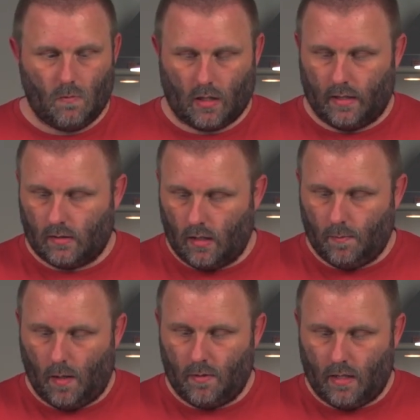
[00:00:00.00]
Okay, so at the
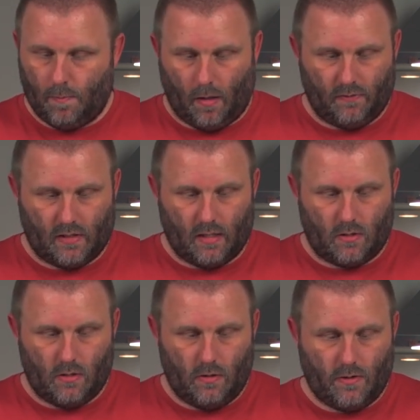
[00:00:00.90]
moment they're both set
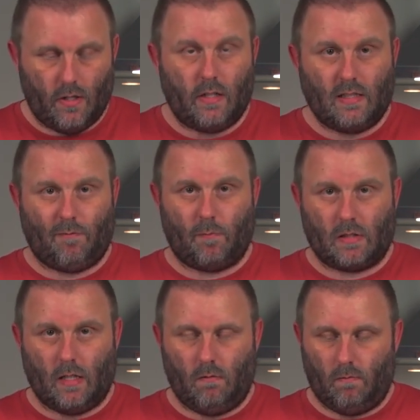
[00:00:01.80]
to
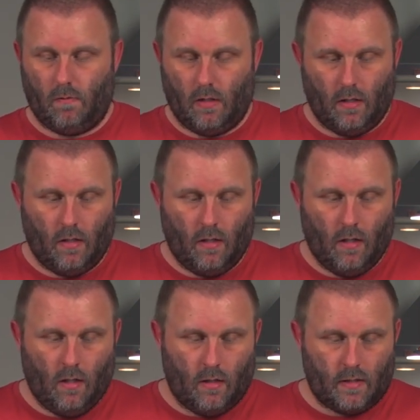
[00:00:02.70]
37%.
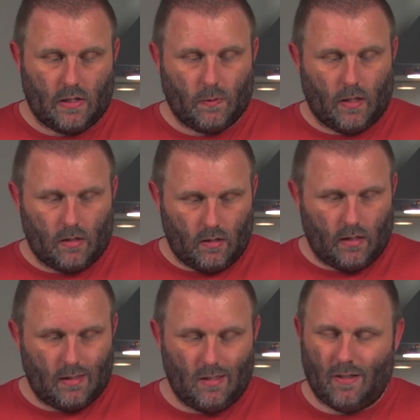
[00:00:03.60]
This one
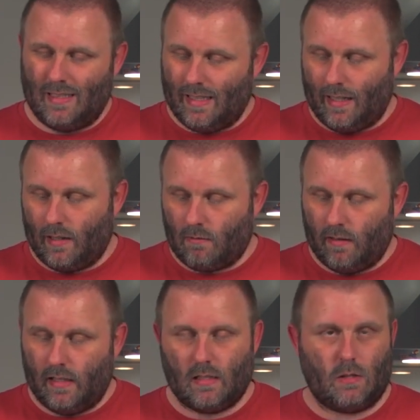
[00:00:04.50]
is 19
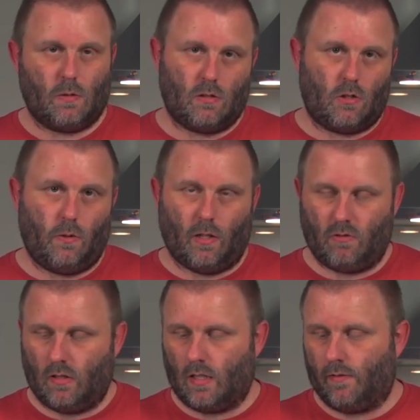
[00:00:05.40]
degrees, this one's
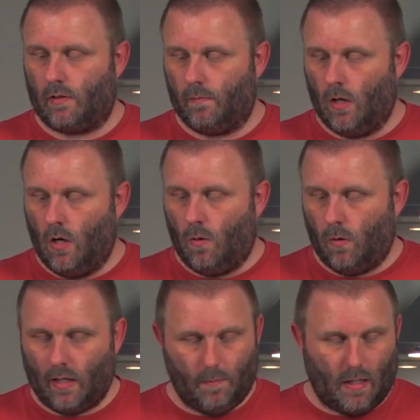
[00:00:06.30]
207.
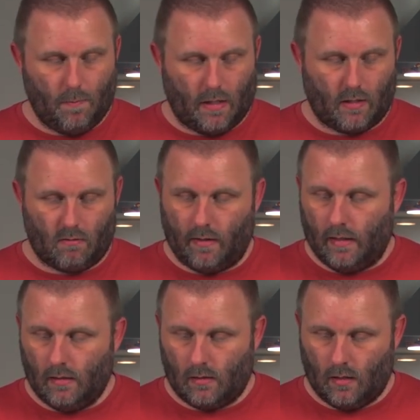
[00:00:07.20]
What they mean by
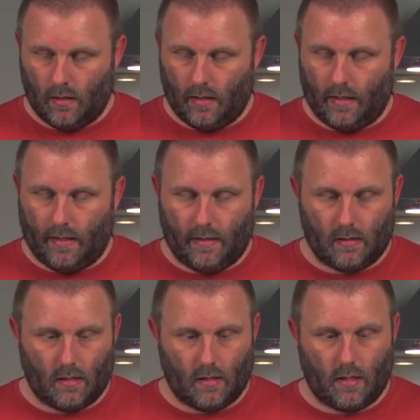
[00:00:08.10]
degrees
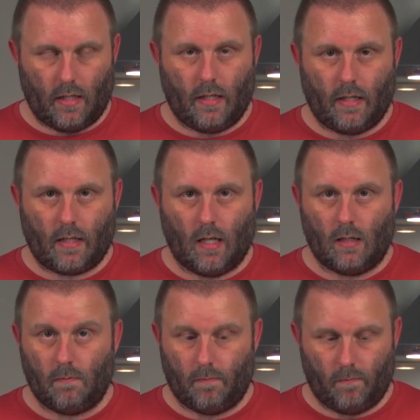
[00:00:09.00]
is the
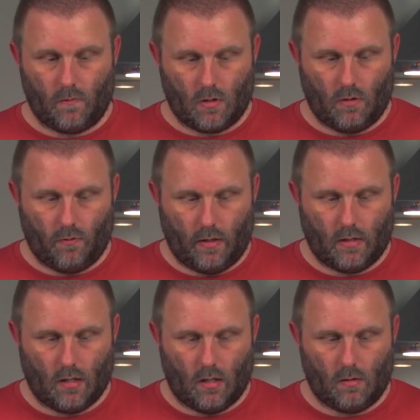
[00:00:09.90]
colour. So if we
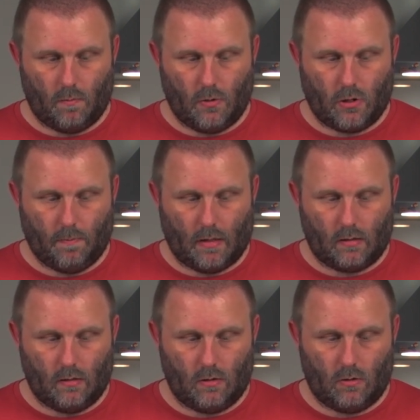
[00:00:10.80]
start pushing
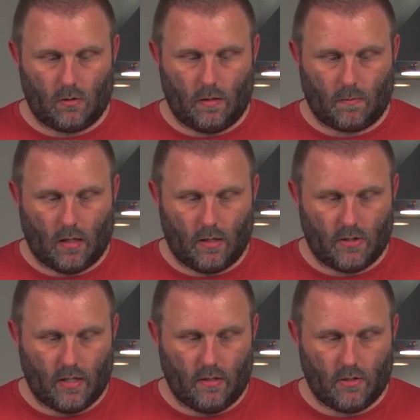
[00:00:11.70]
buttons, you'll see them colour
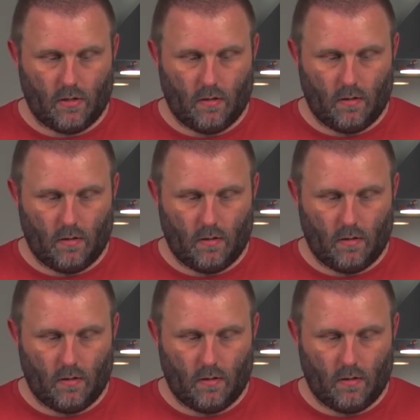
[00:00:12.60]
change.